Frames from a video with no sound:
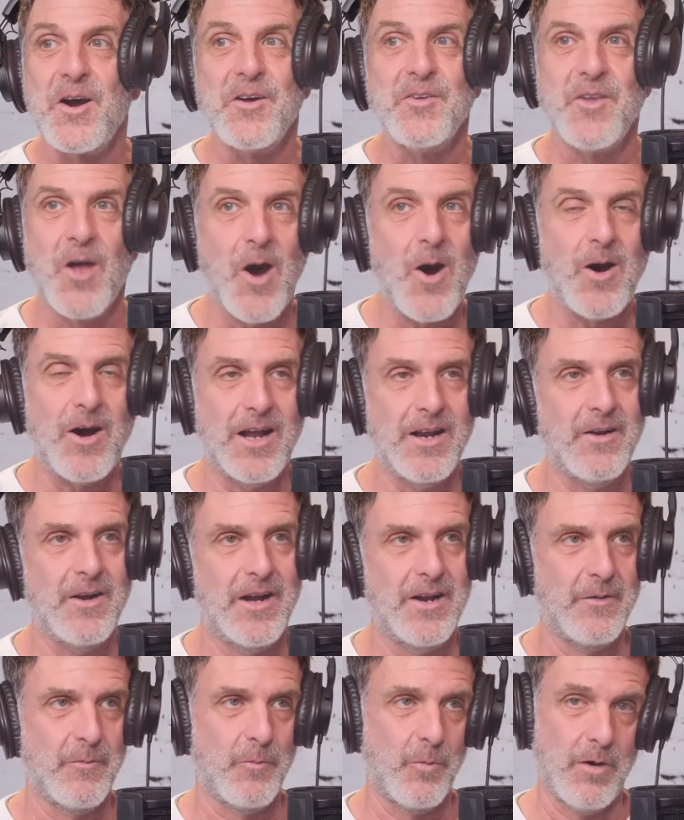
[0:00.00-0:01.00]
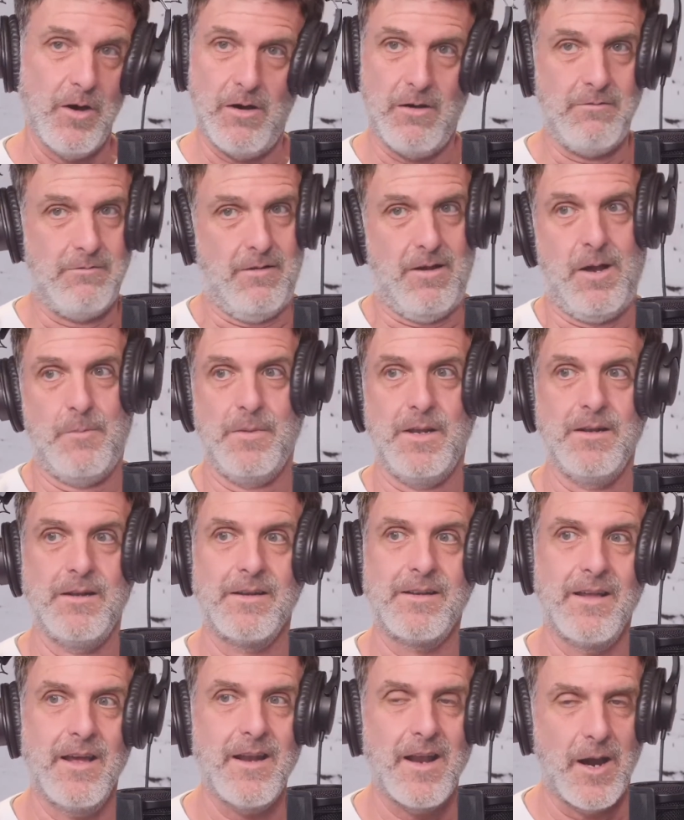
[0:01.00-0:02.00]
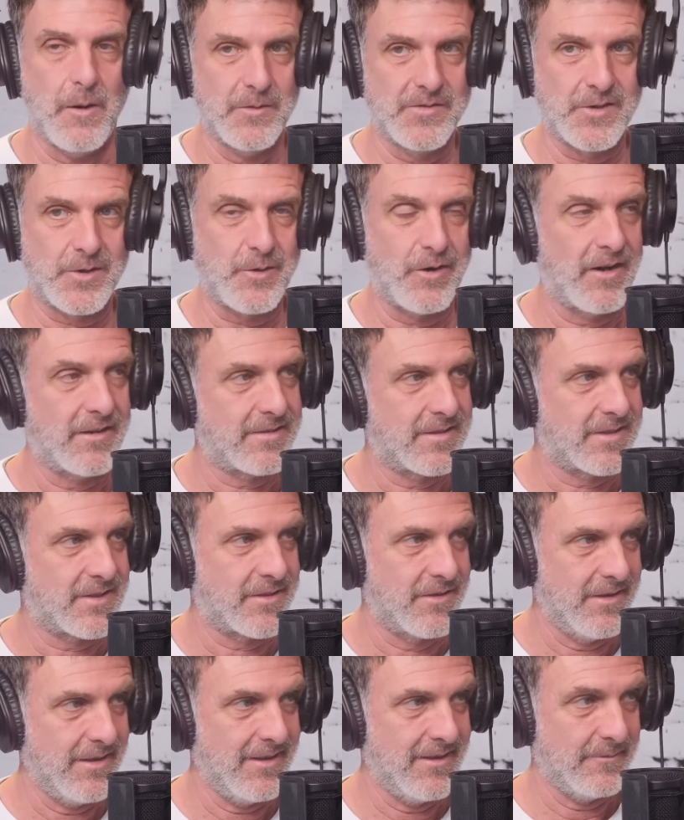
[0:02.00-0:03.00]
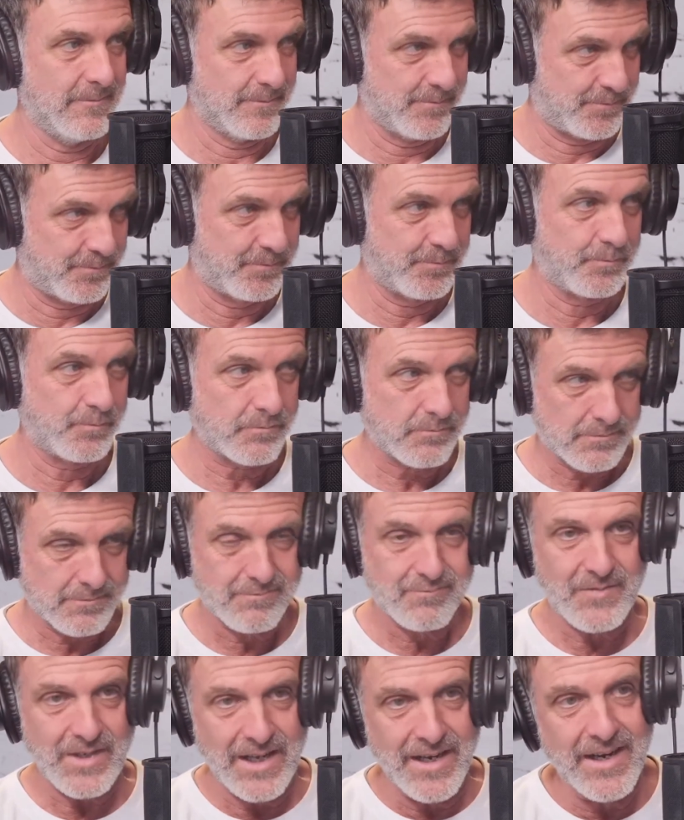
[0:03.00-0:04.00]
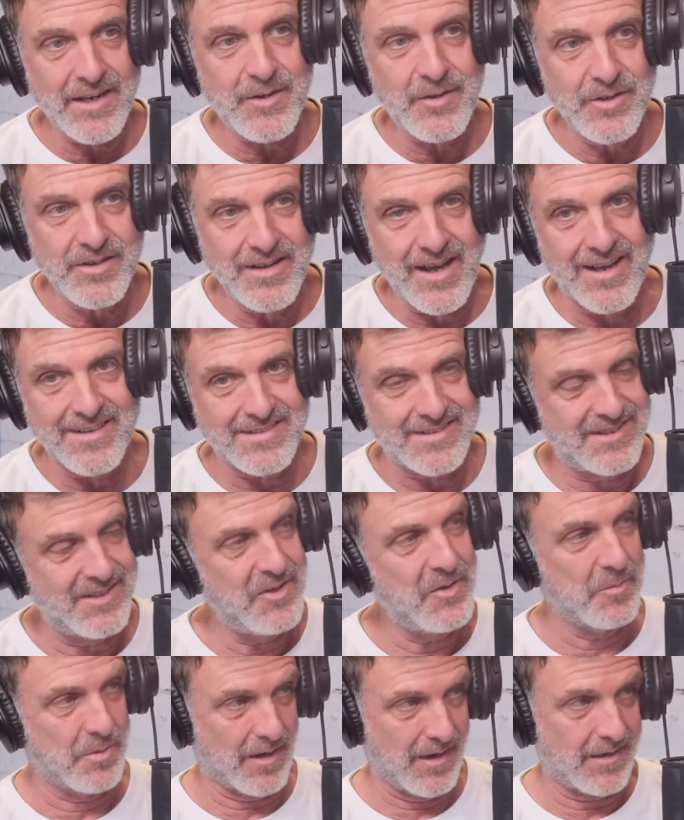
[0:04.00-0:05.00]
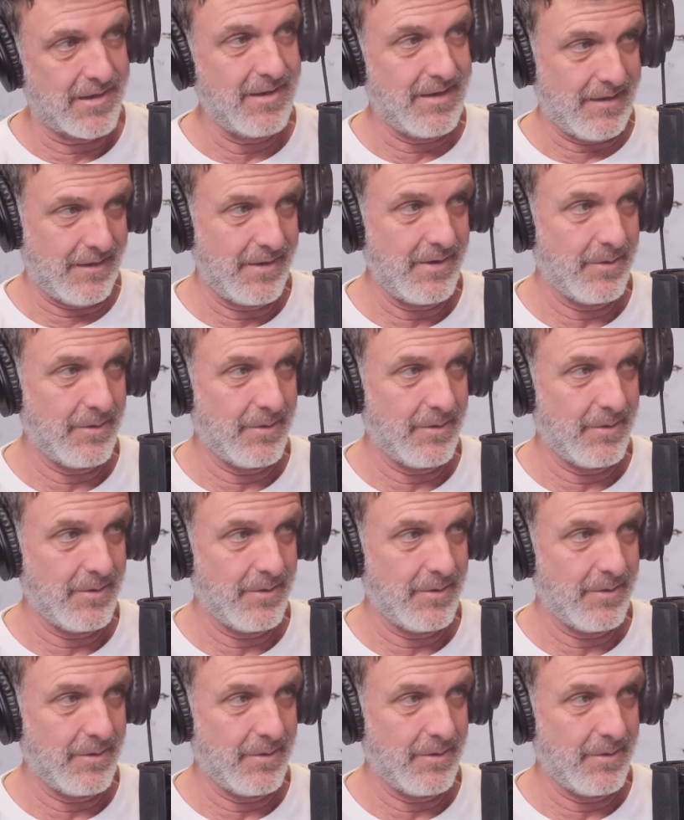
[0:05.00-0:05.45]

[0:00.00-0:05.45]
No, again, I was across the street. And I could not see you, but I could hear you.